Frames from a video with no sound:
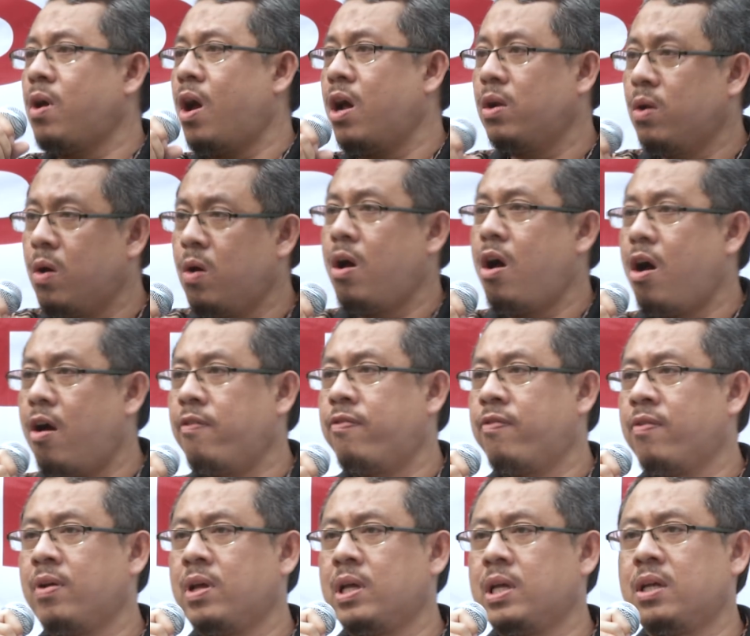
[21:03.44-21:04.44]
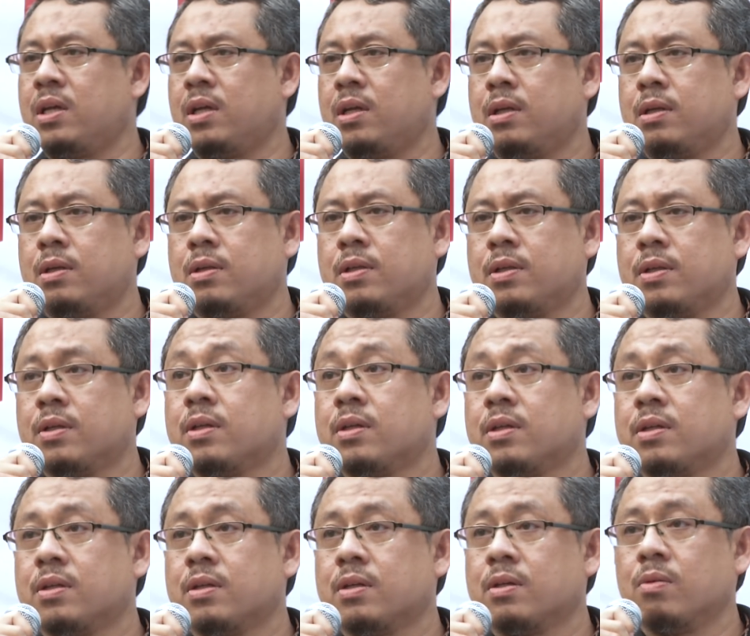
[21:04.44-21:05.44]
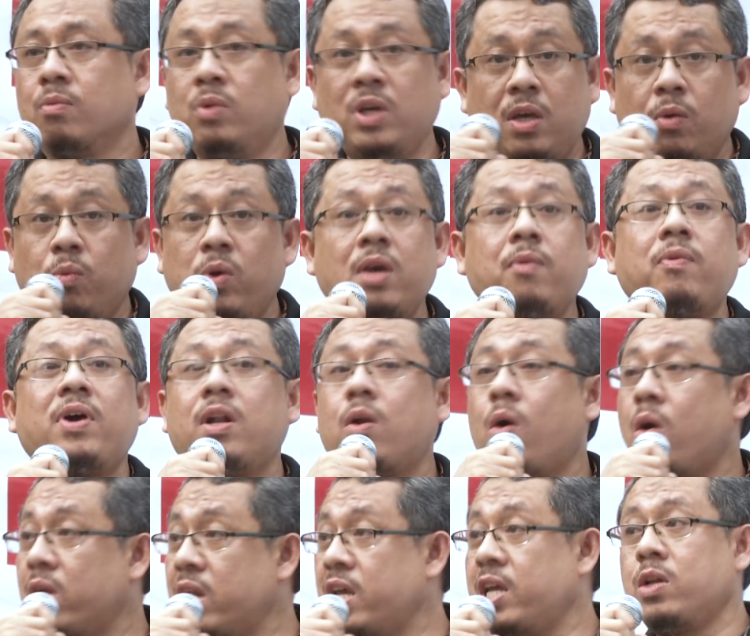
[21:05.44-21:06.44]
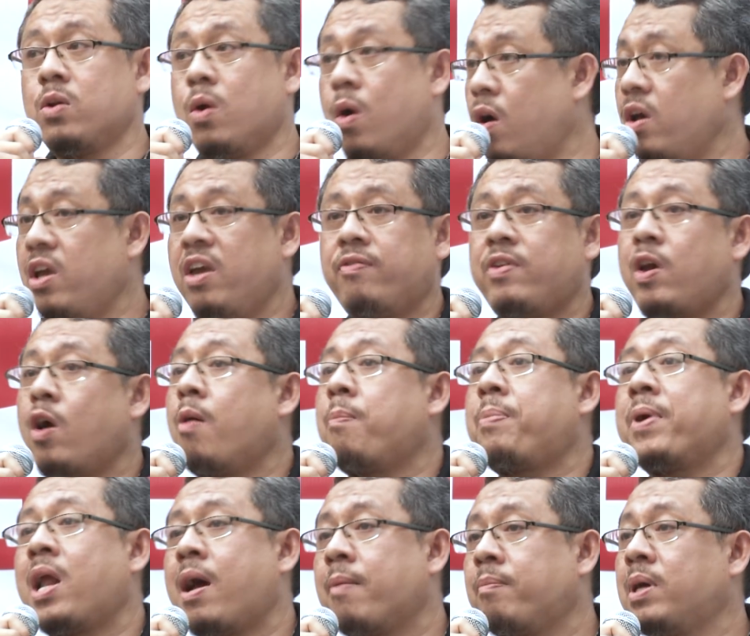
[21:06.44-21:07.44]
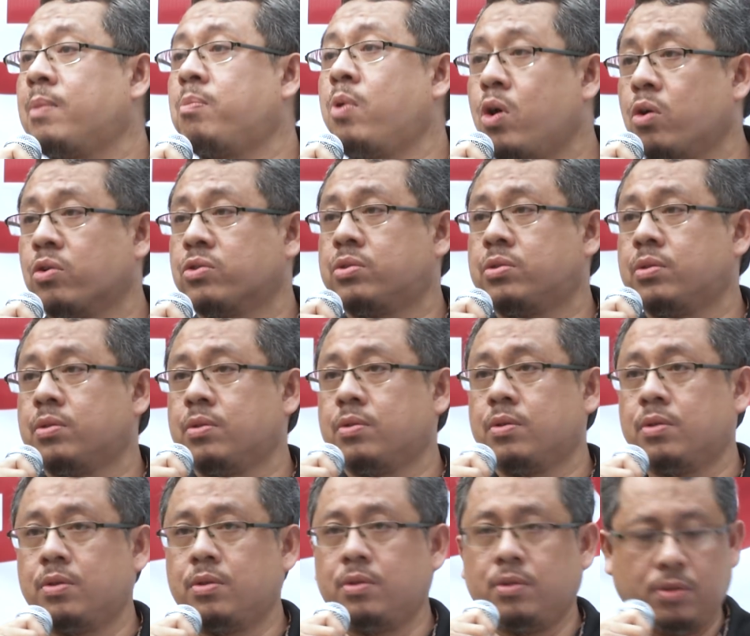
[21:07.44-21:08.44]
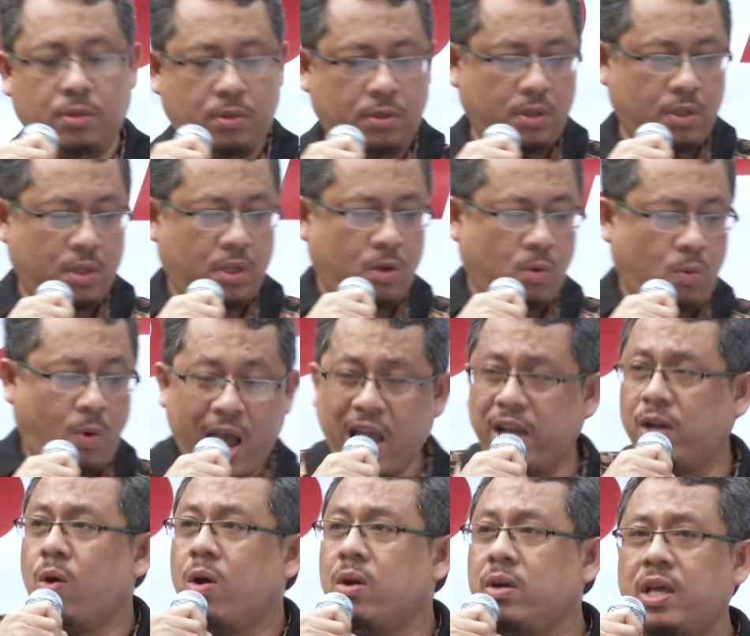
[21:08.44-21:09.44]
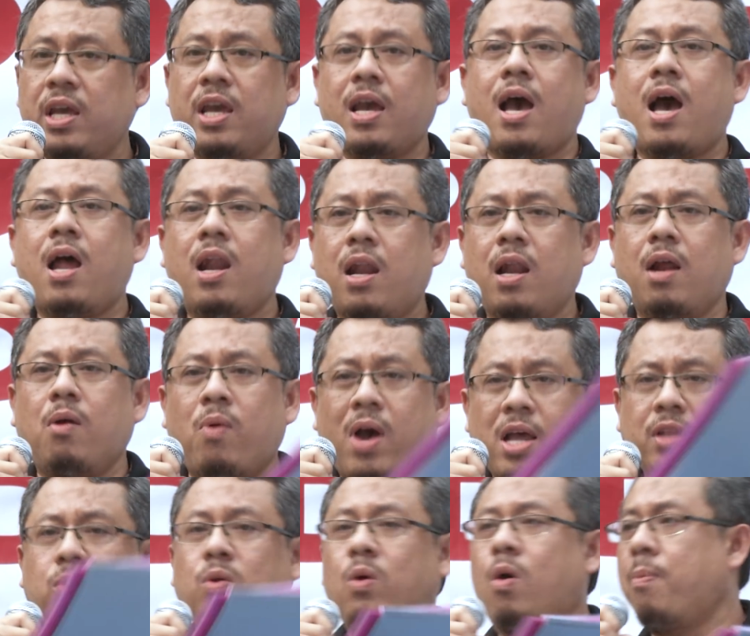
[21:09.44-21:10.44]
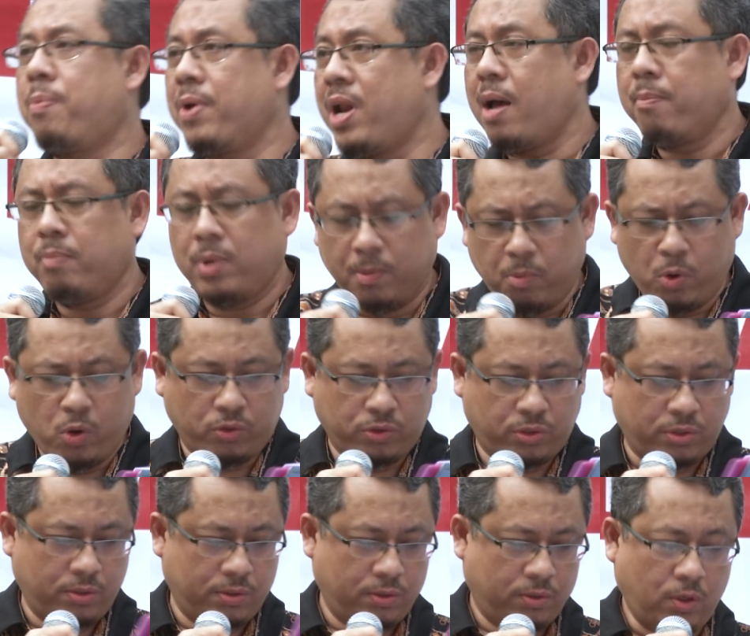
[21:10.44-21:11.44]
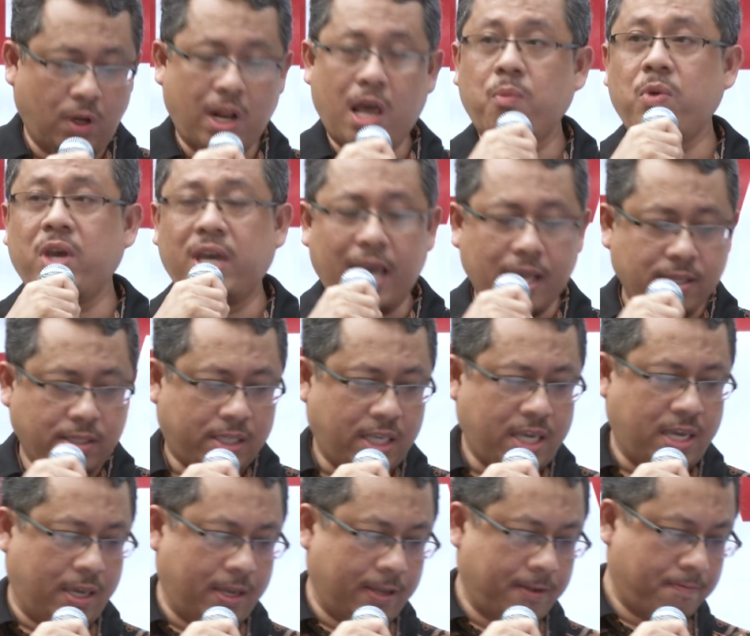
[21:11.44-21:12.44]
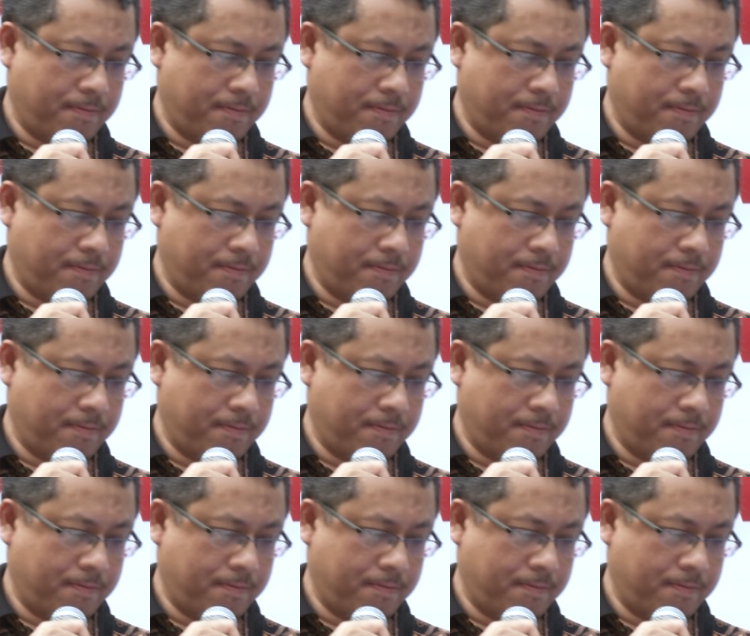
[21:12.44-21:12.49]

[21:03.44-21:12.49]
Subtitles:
not know of? We will only know if they open up the books. Why don't they want to open up the books so that we can see?